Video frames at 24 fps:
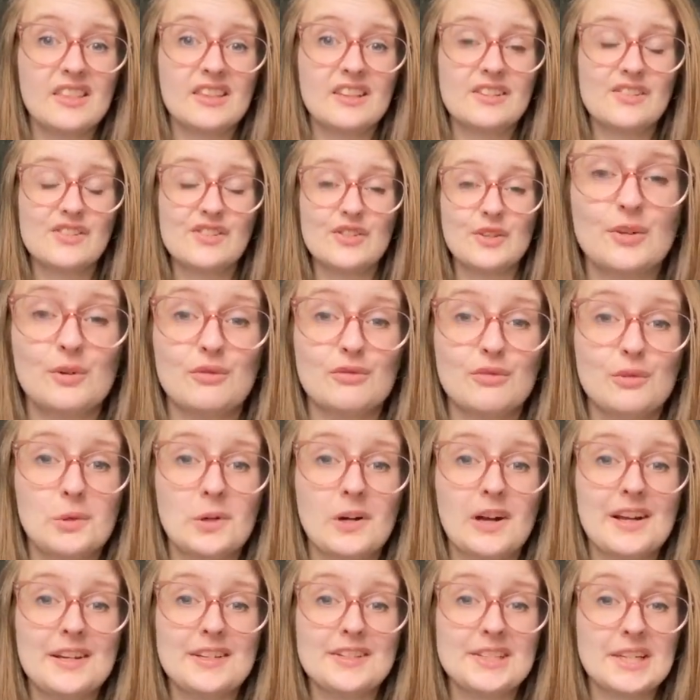So
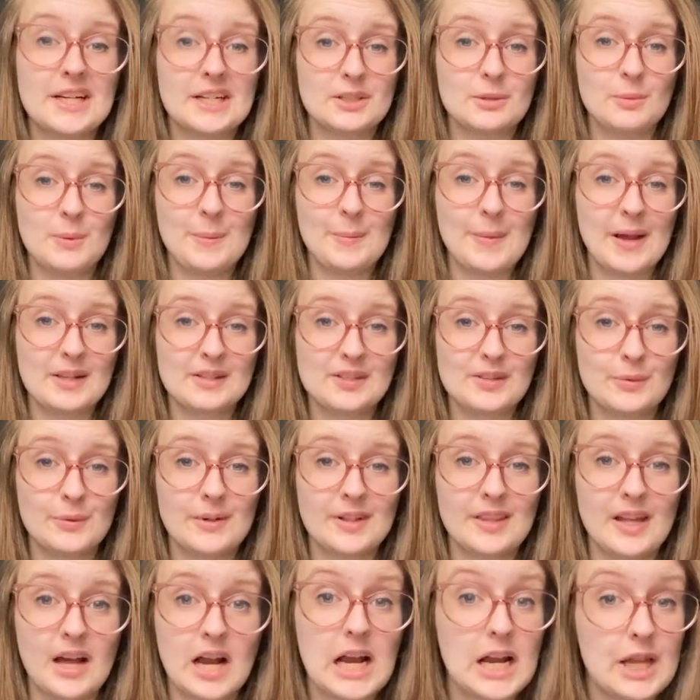fluoride is not to be messed
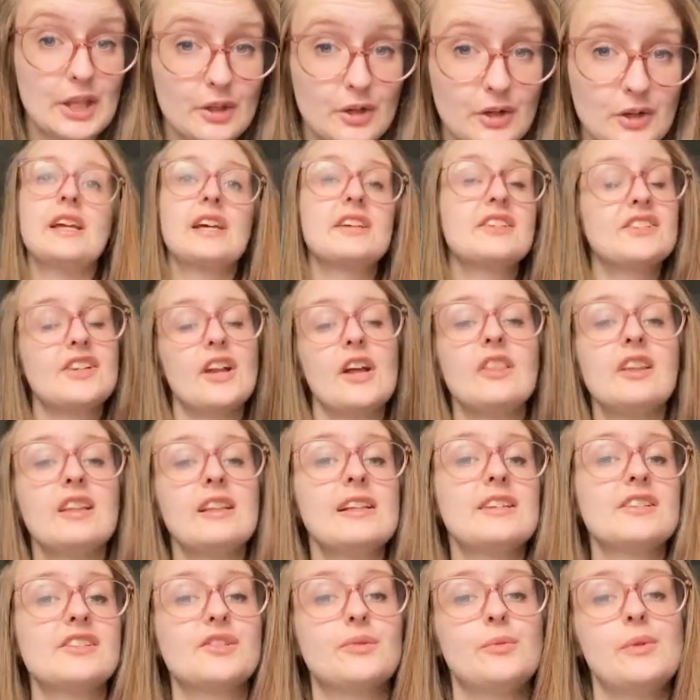with either. Next on the
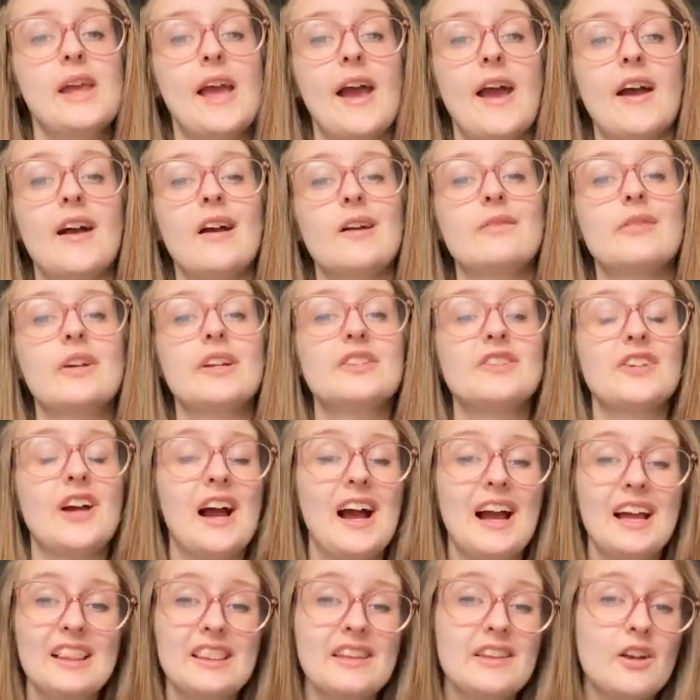list, we have
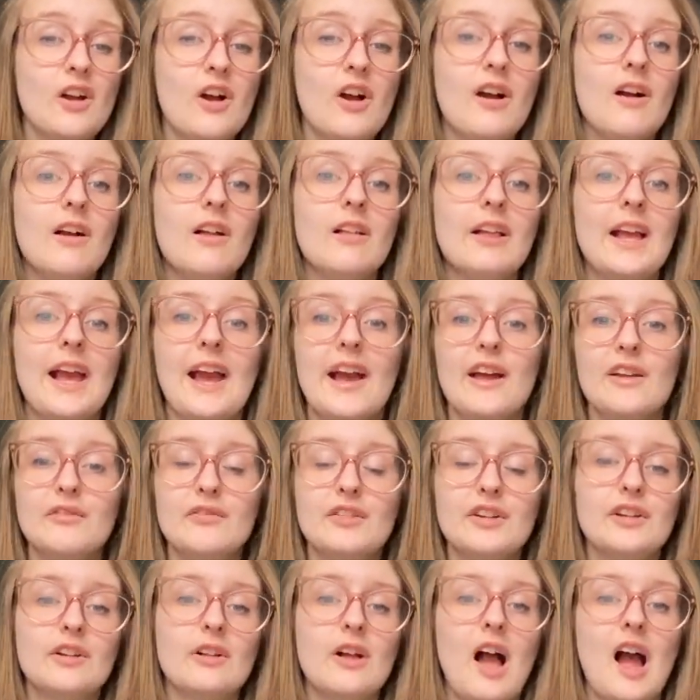Tylenol,
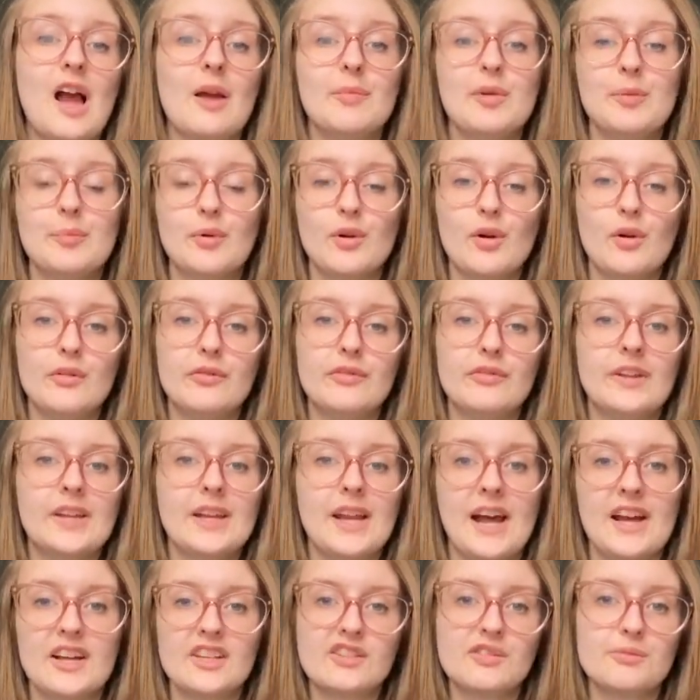Advil, ibuprofen,
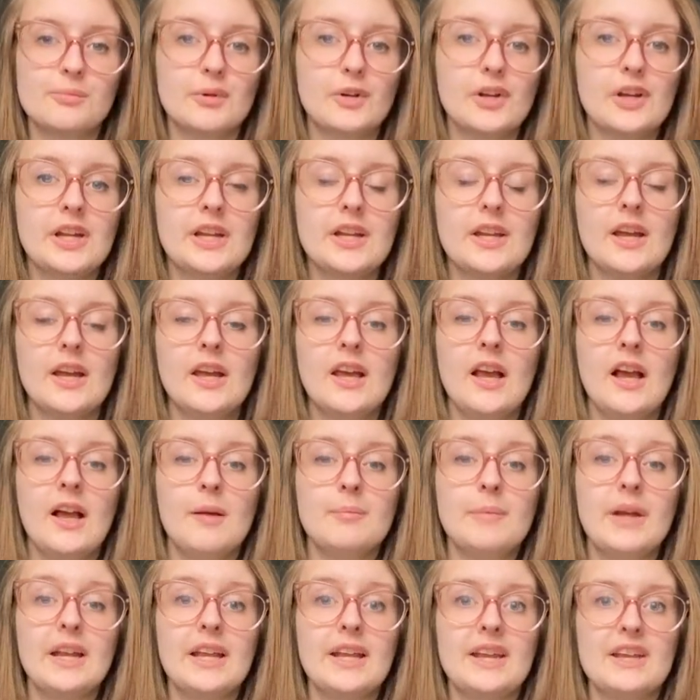aspirin,
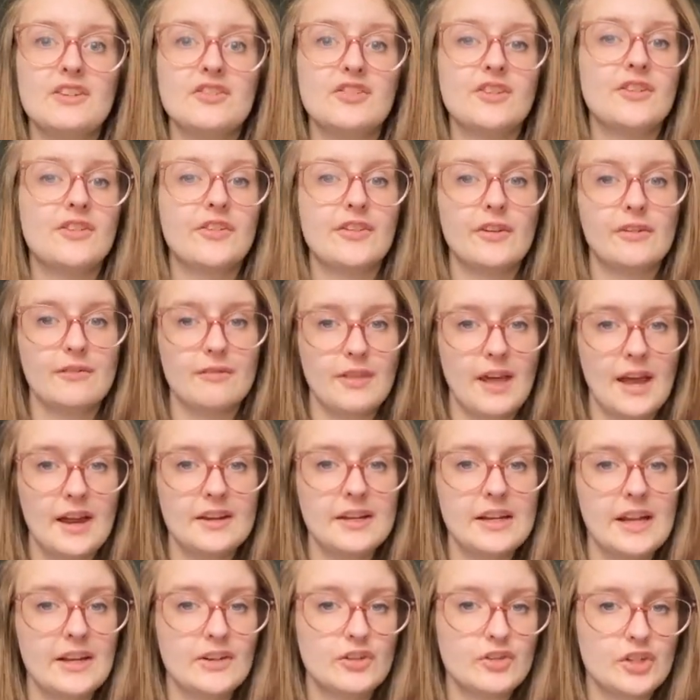medications of that
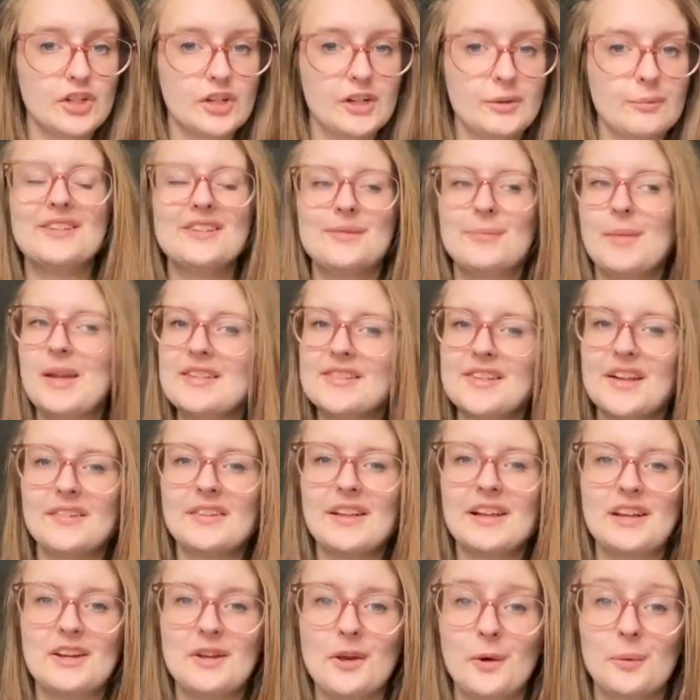nature. This may sound
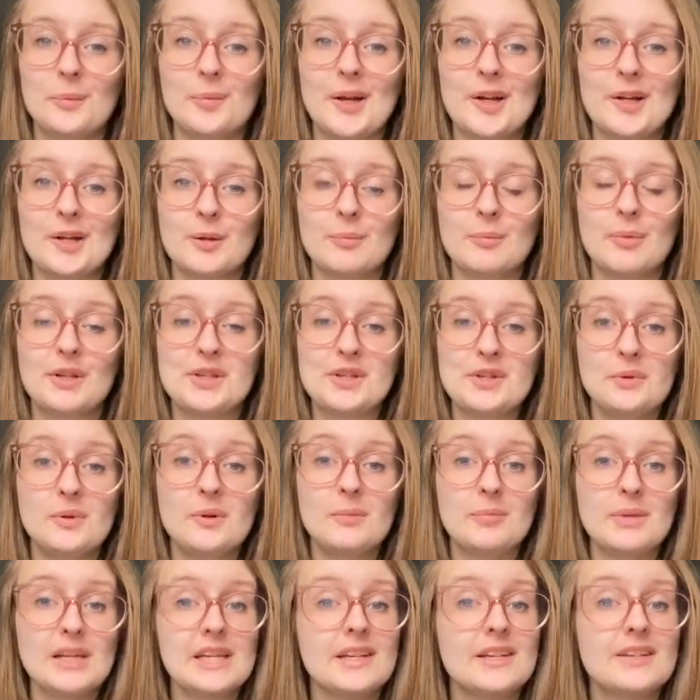like a no-brainer, but you
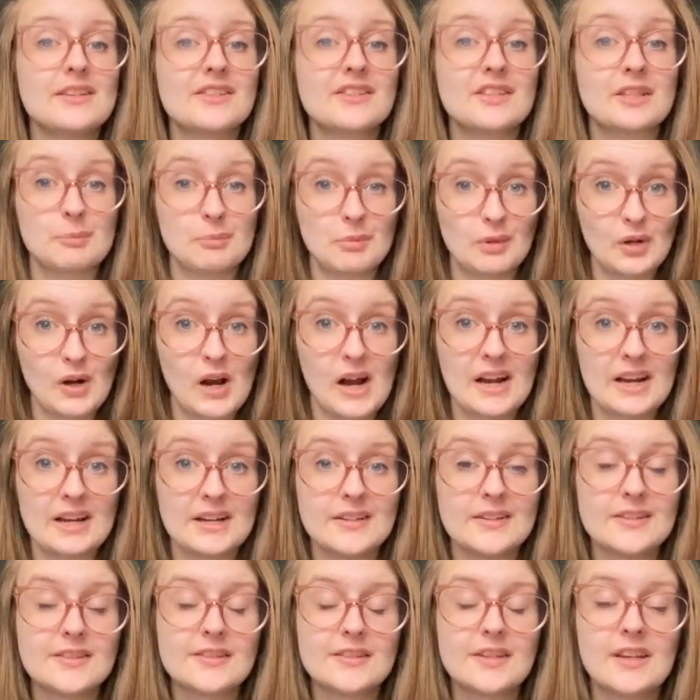would be
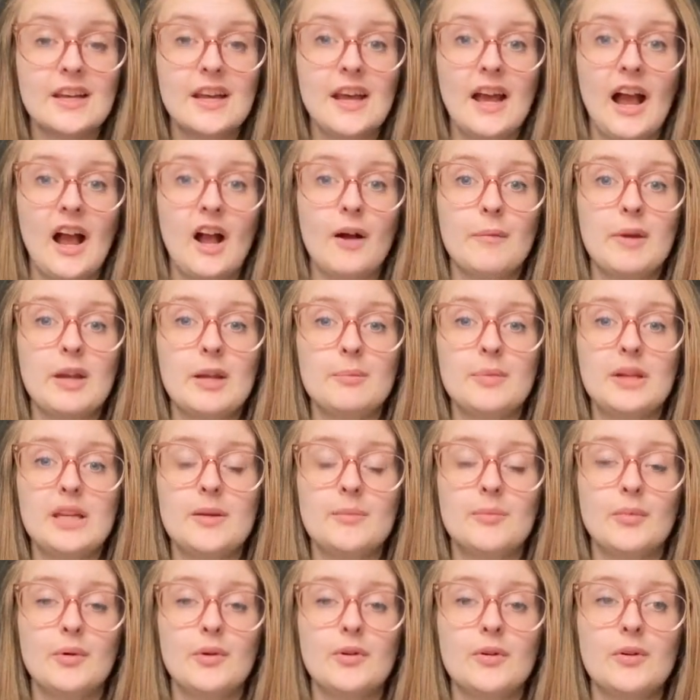surprised how many
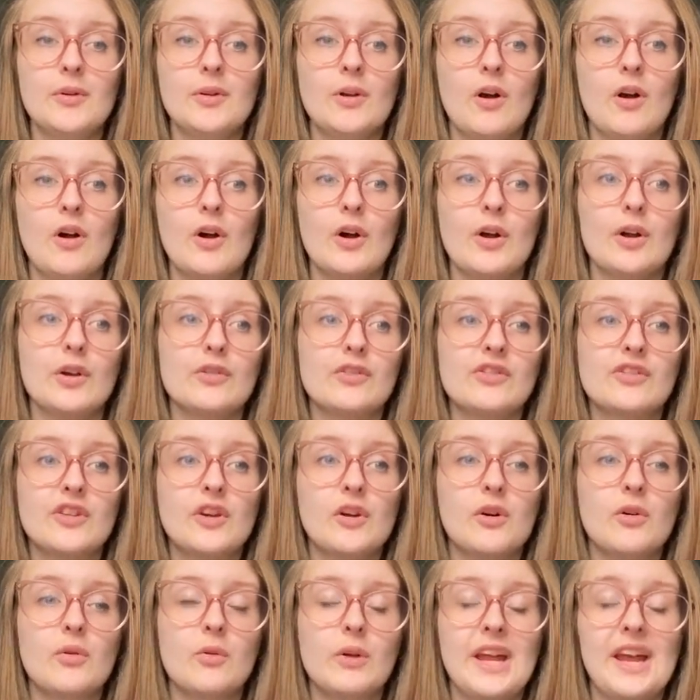people are
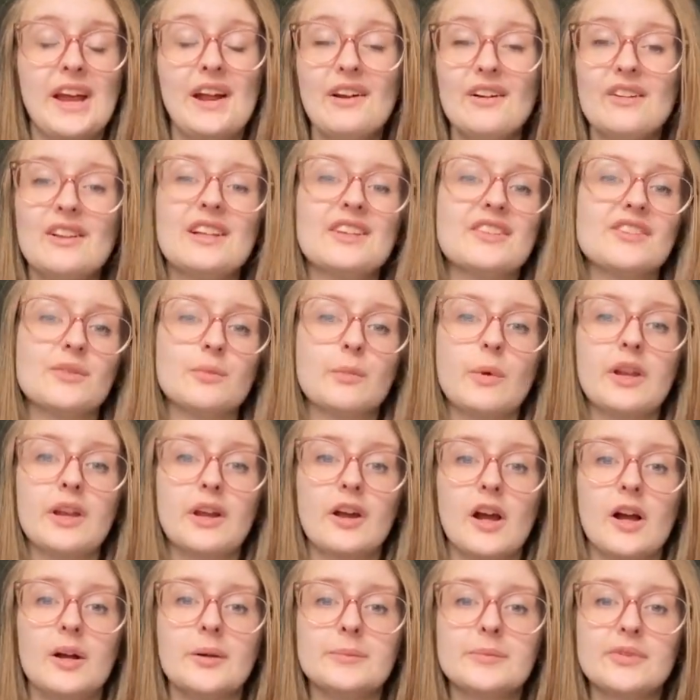so careless when it
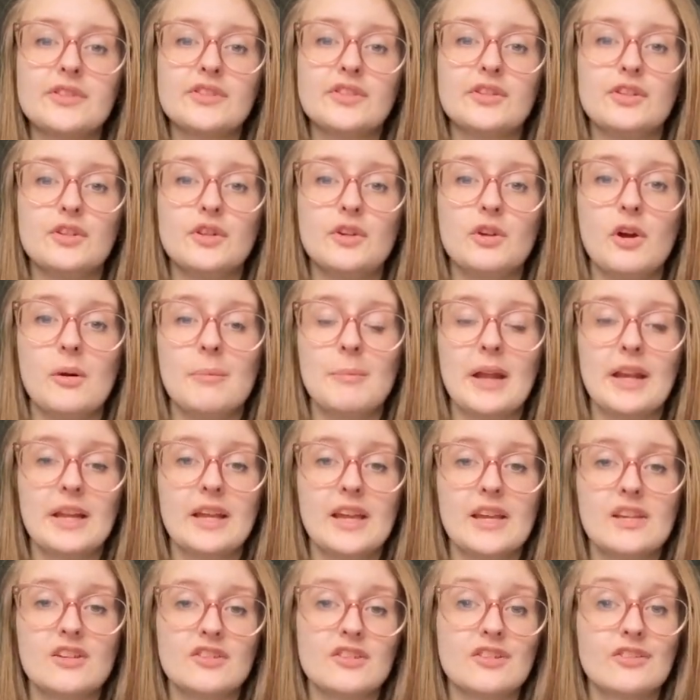comes to
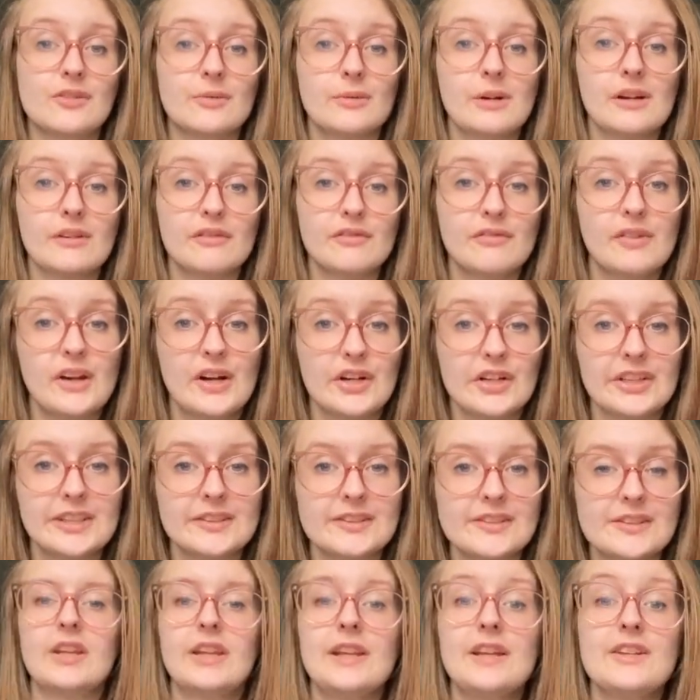medications around
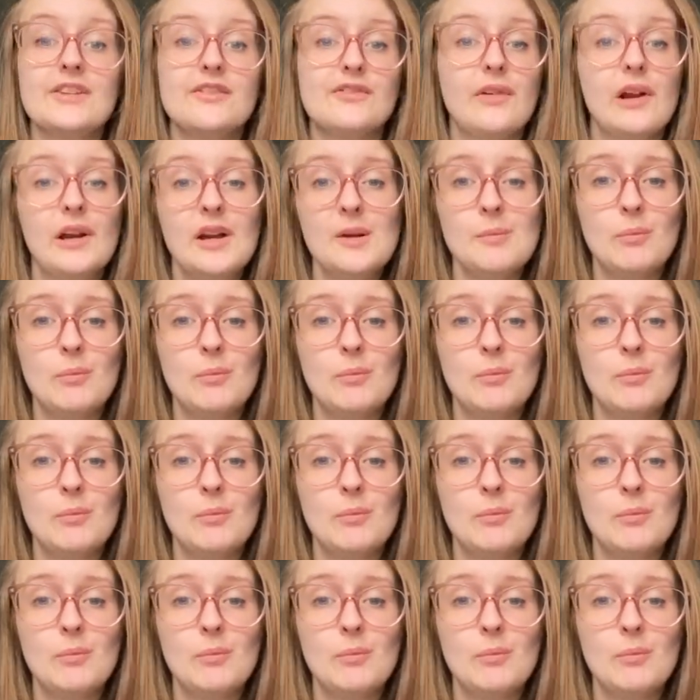ferrets. It is very